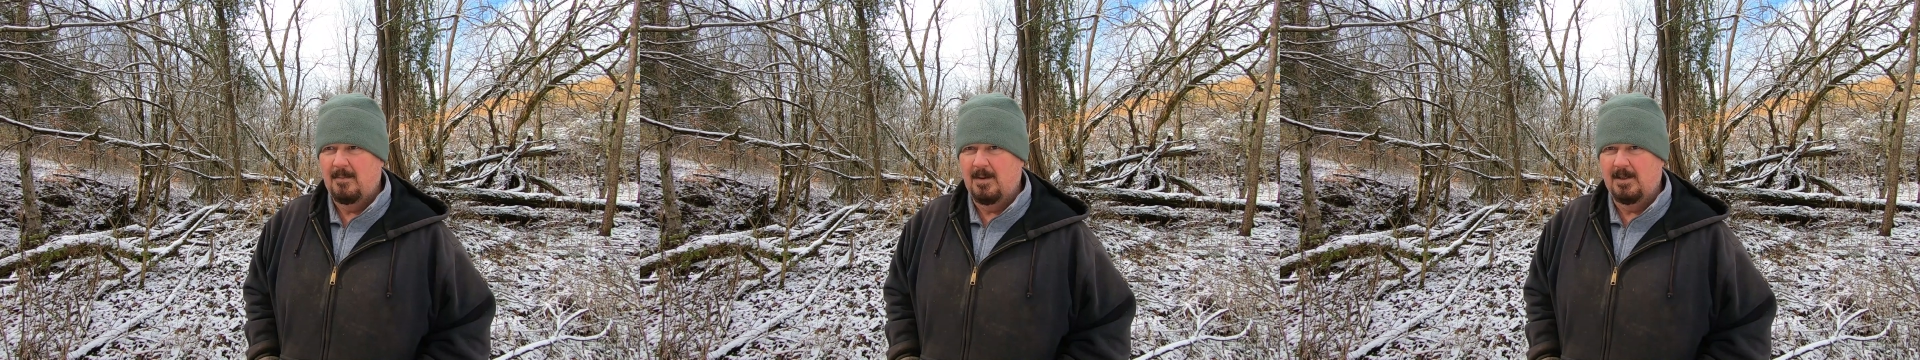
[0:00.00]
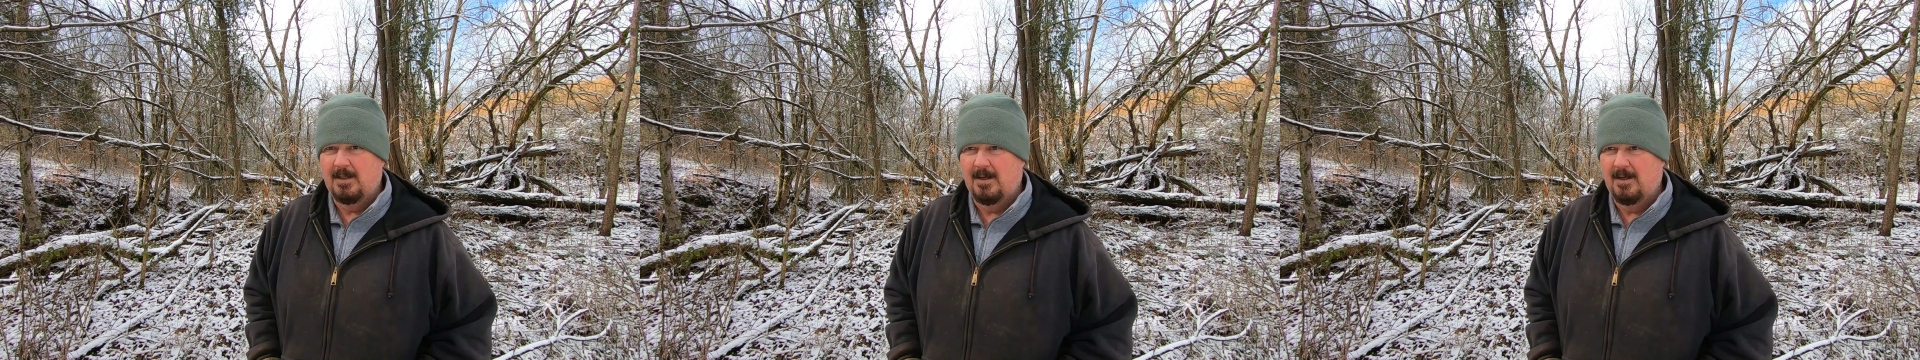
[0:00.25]

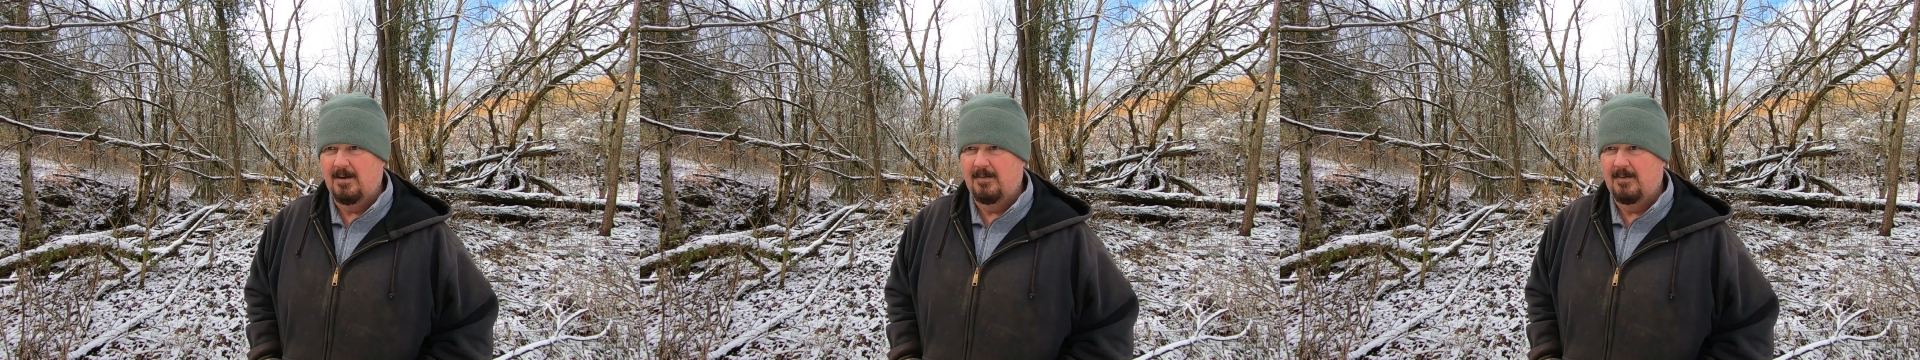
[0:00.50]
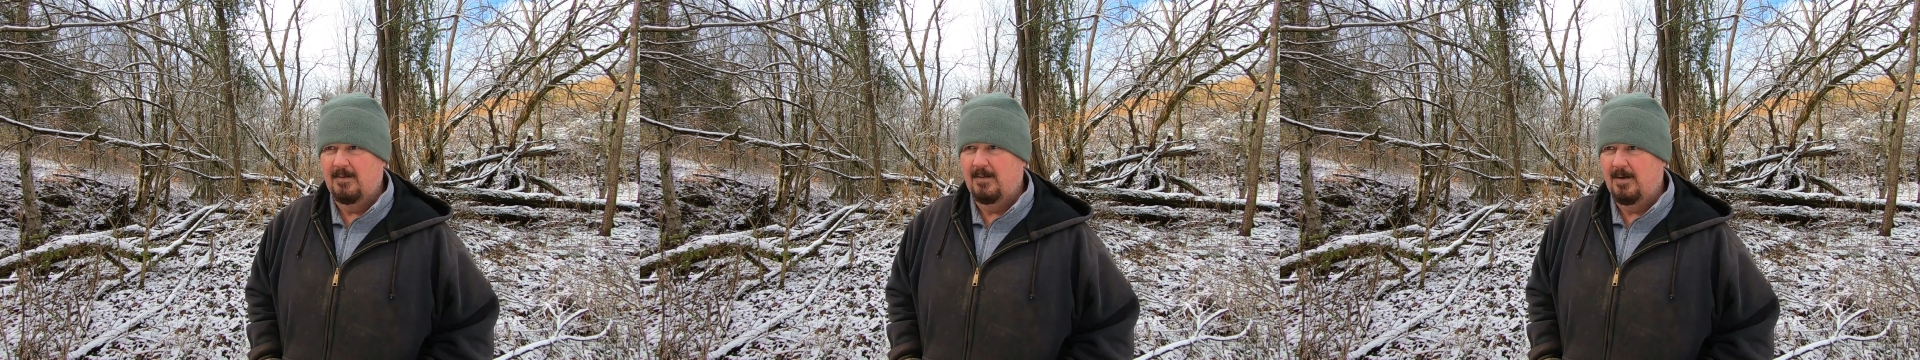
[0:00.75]
but
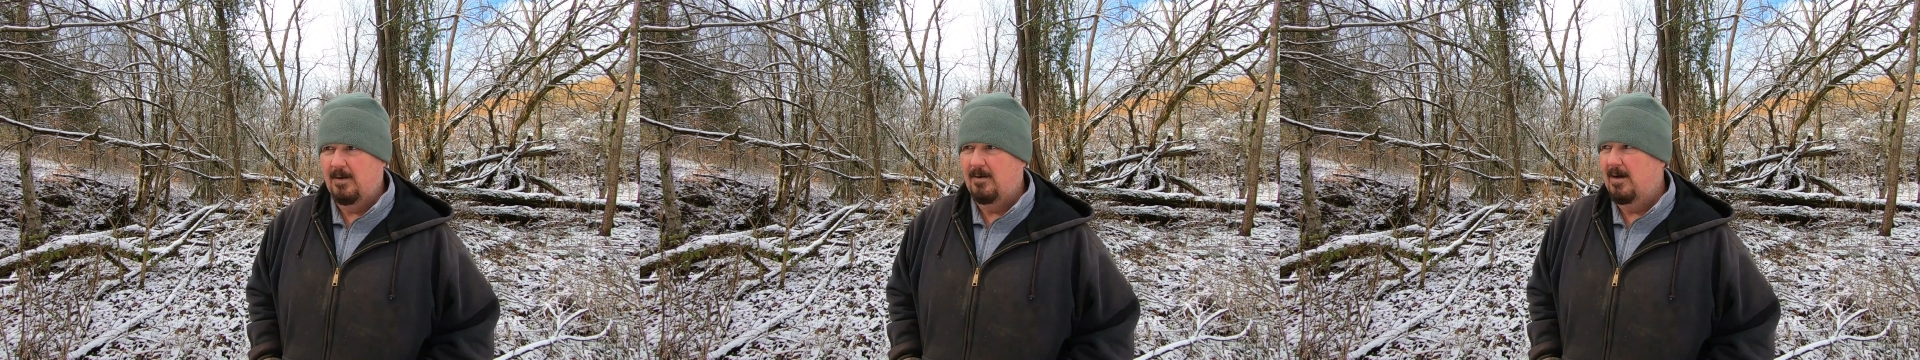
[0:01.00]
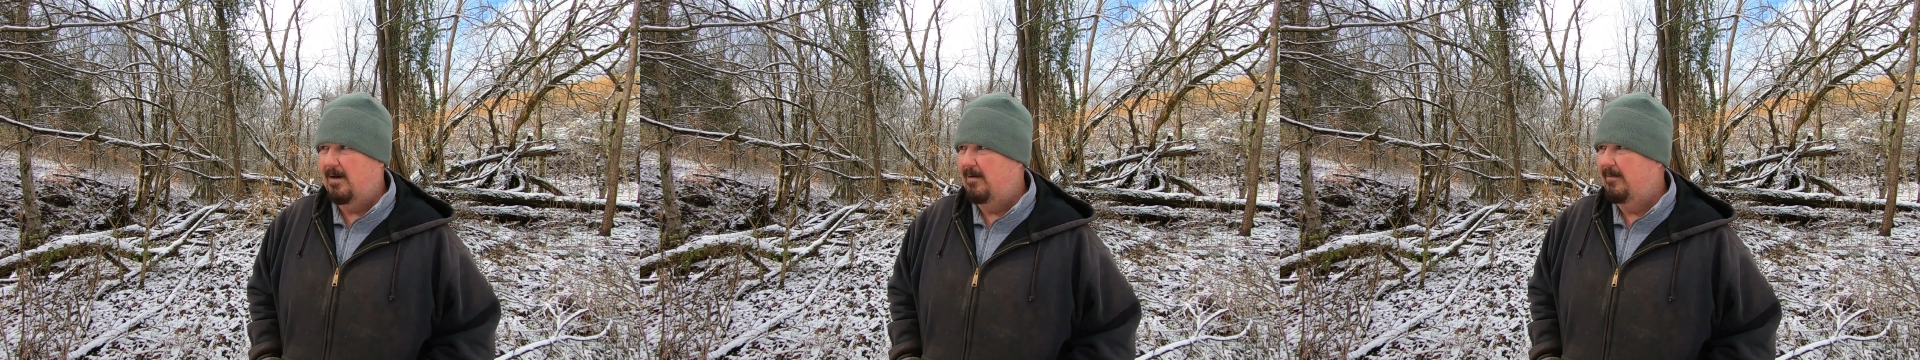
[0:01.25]

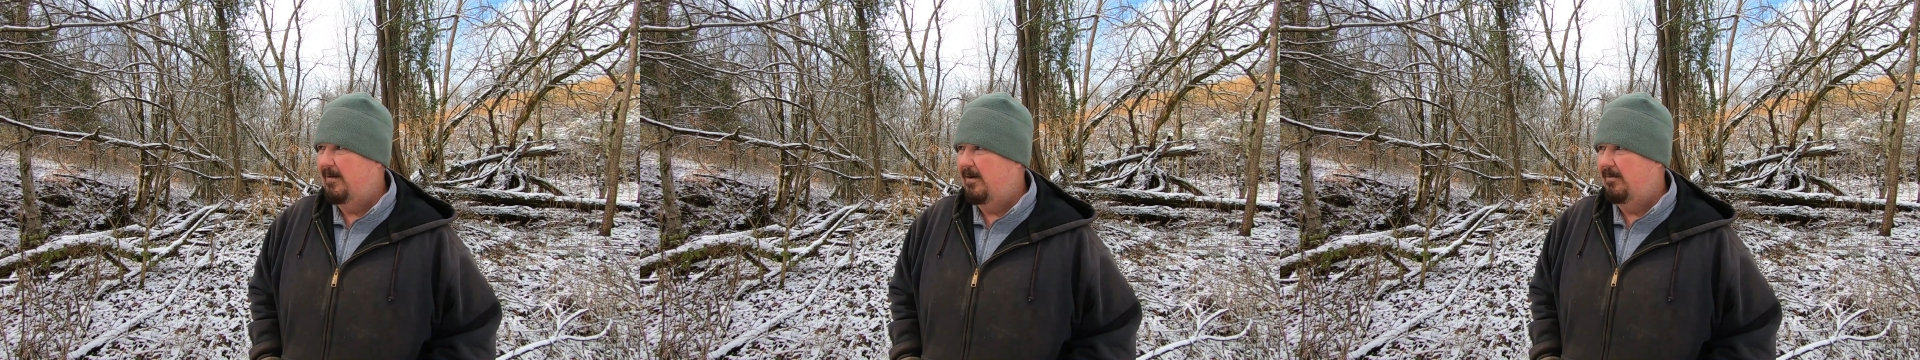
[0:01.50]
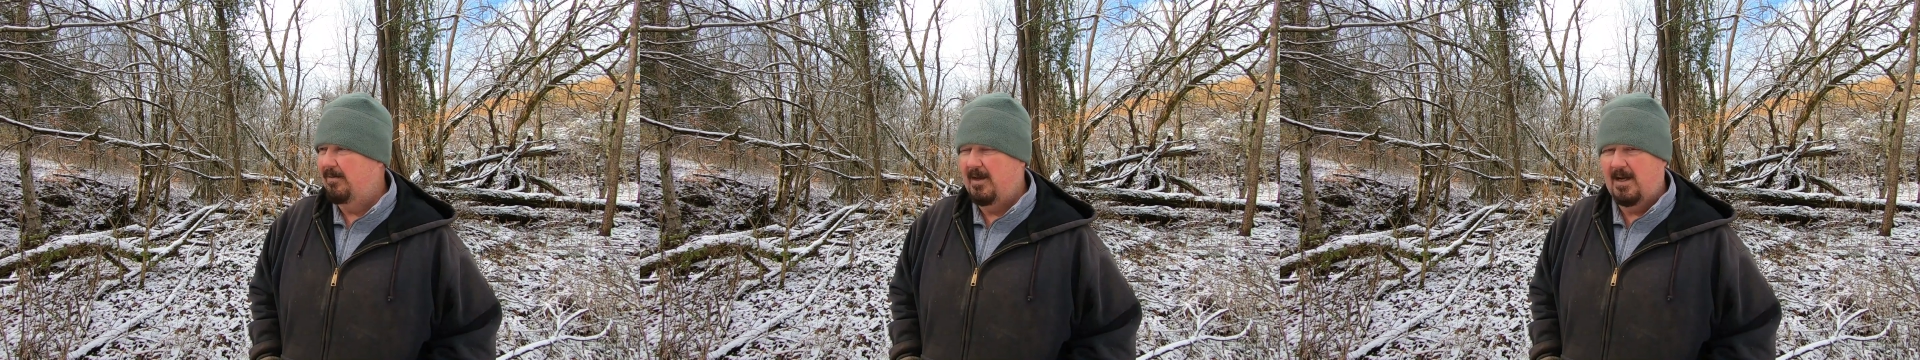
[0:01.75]

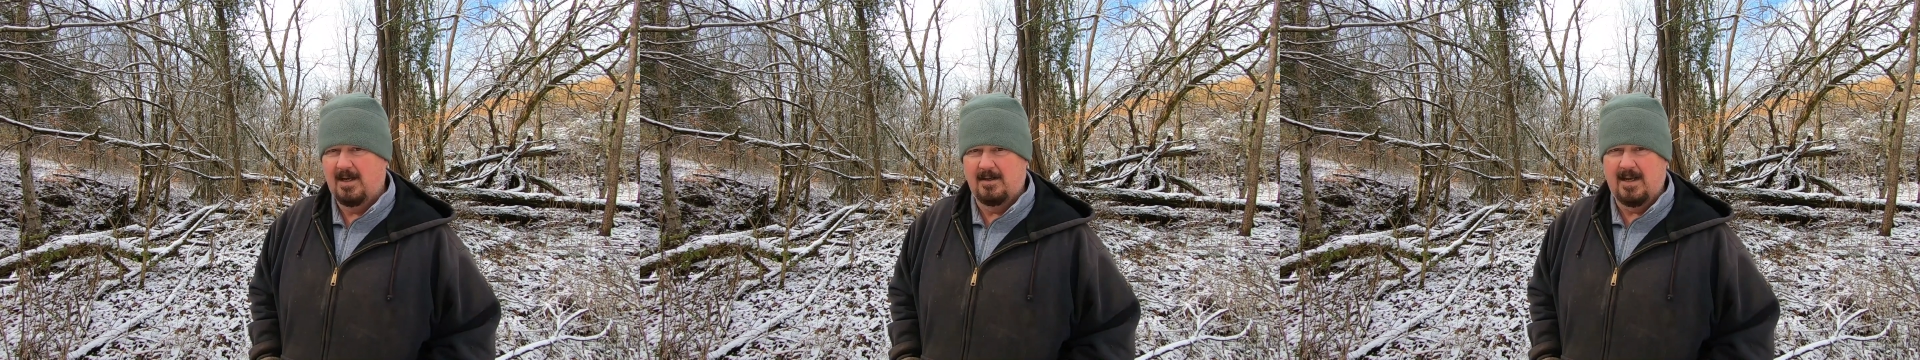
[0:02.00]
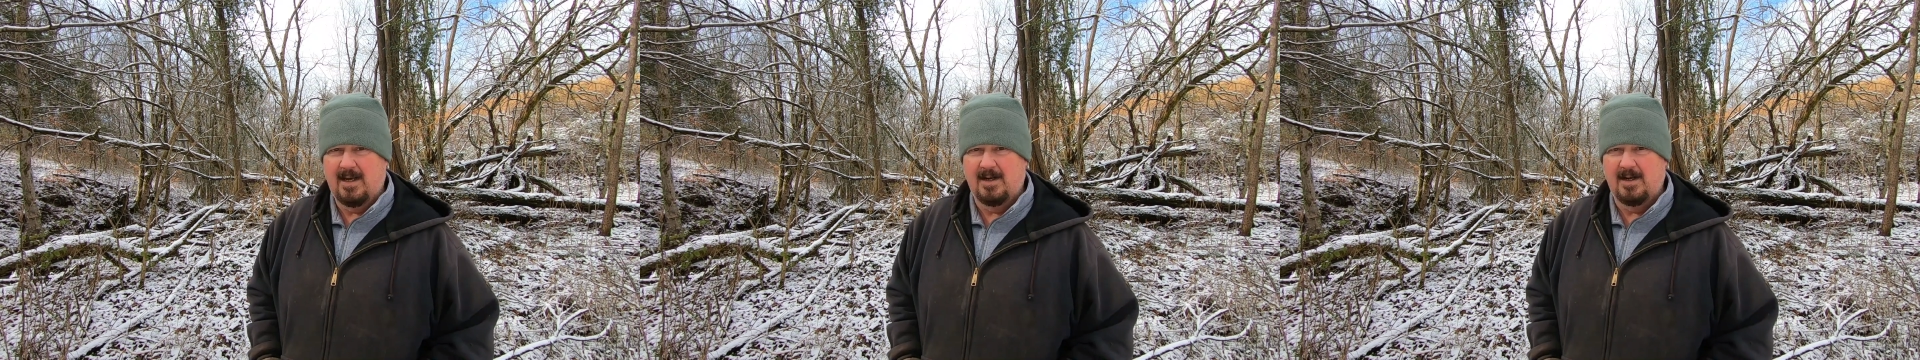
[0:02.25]
they're thick
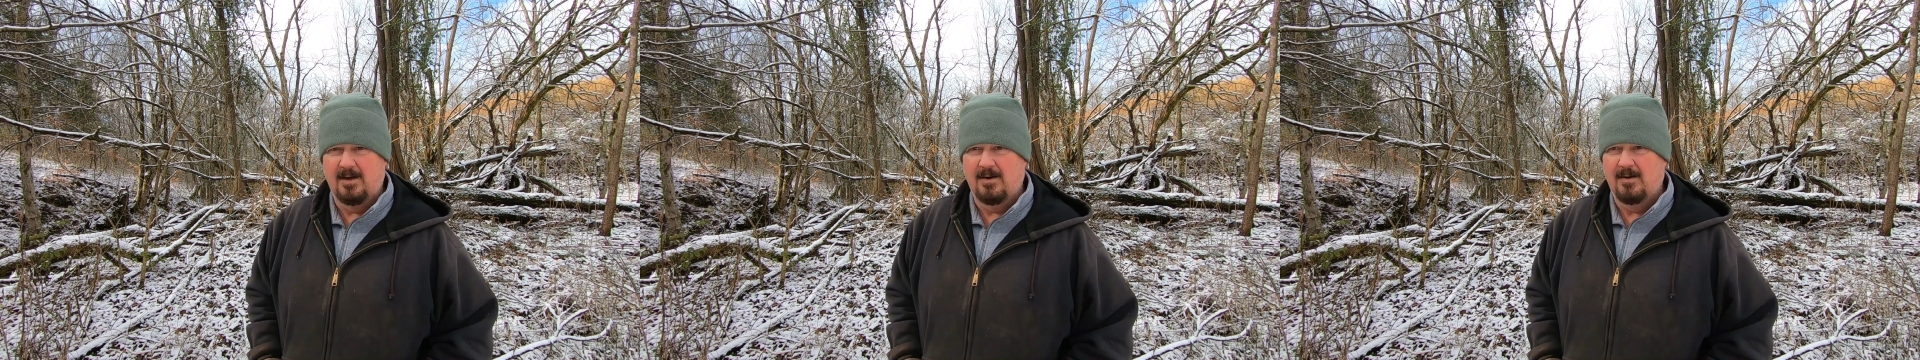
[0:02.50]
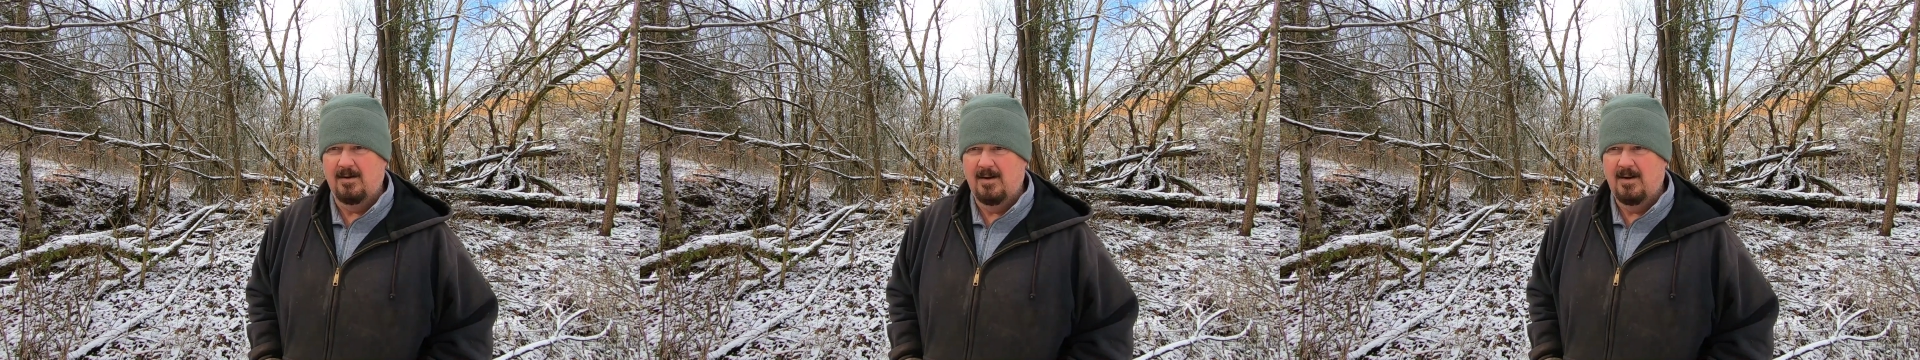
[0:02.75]
down
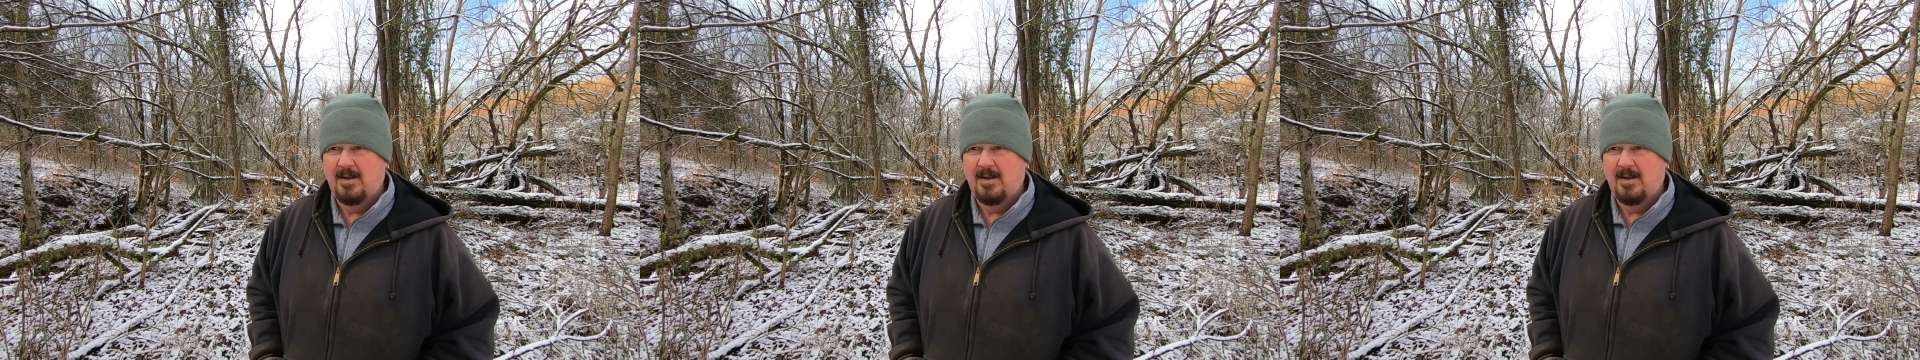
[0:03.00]
here,